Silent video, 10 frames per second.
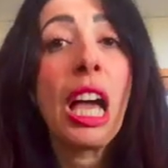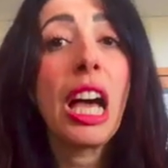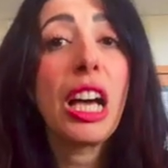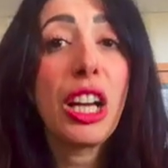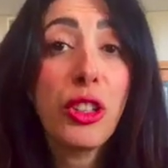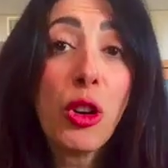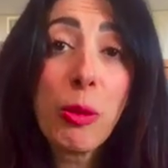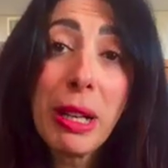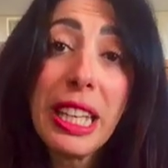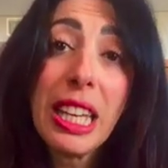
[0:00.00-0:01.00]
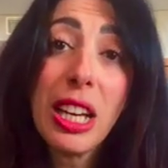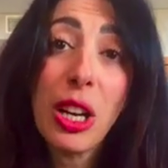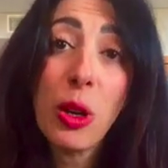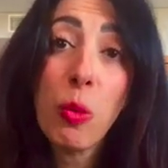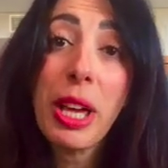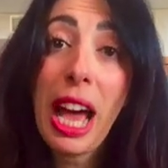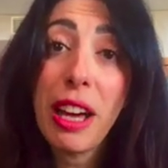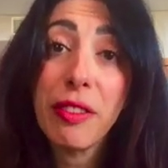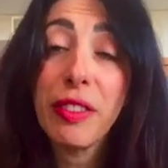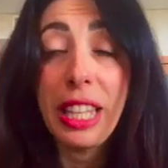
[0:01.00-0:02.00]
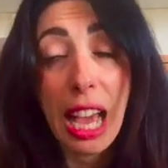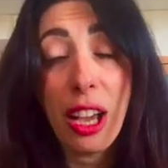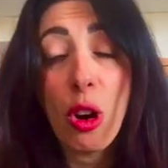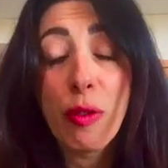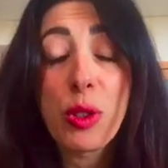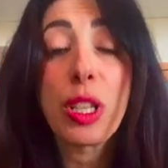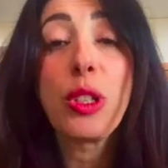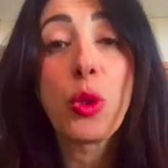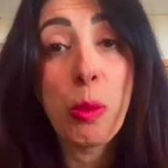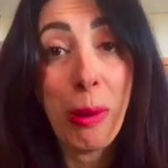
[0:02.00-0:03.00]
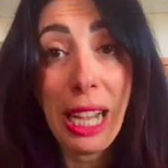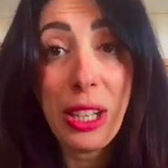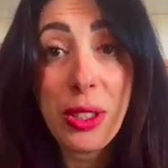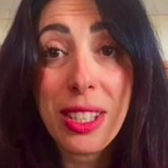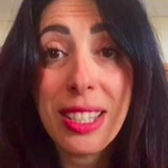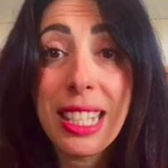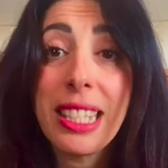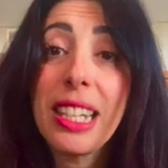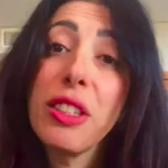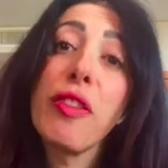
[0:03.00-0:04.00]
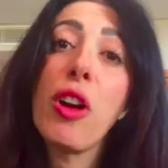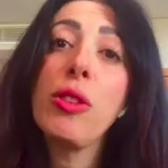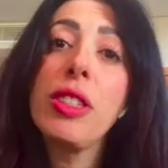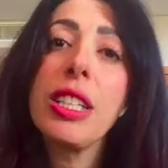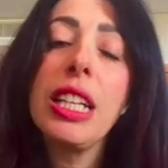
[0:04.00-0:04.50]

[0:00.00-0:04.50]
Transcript: Normally we have, obviously two pilots sitting in the front,